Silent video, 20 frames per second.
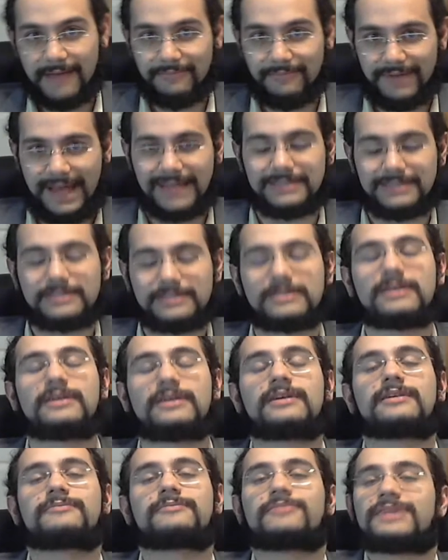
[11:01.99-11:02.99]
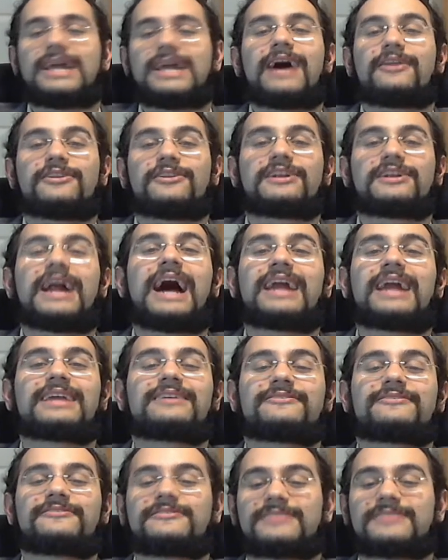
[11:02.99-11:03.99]
at best. But now they're not
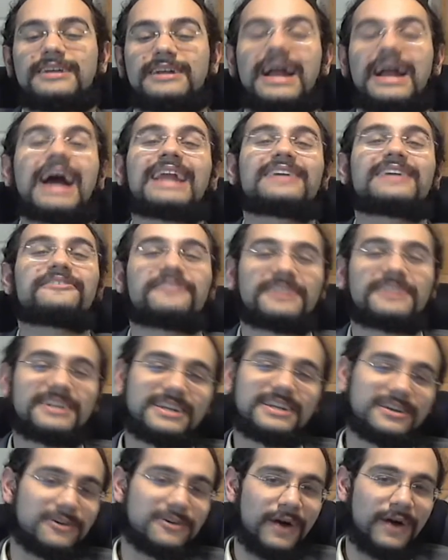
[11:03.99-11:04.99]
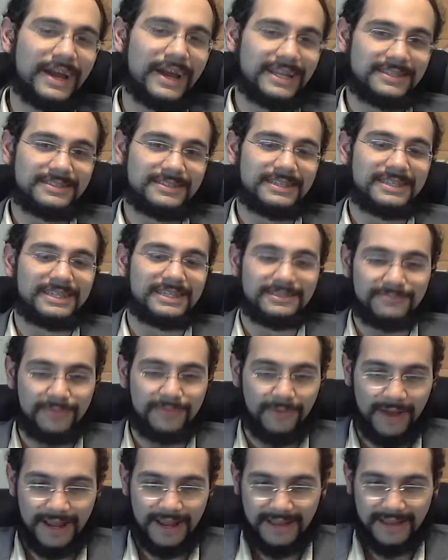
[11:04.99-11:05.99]
even an annoyance at this
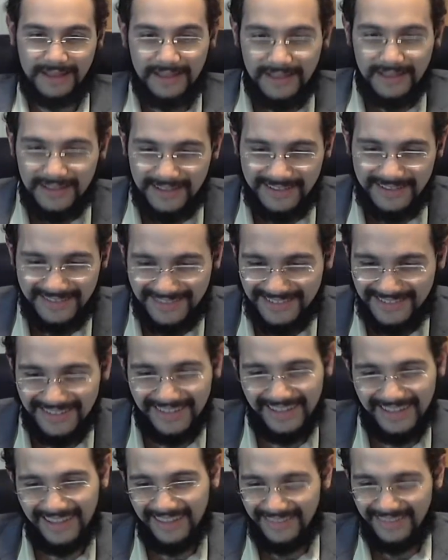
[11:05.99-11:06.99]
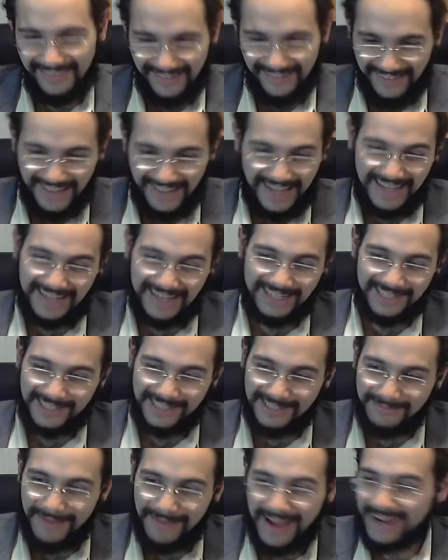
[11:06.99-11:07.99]
point. They're like a
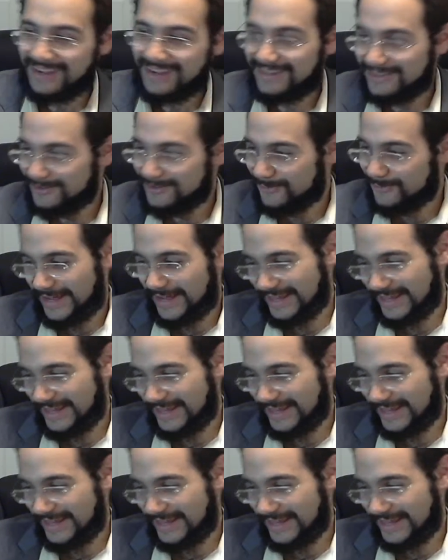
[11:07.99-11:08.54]
speck on the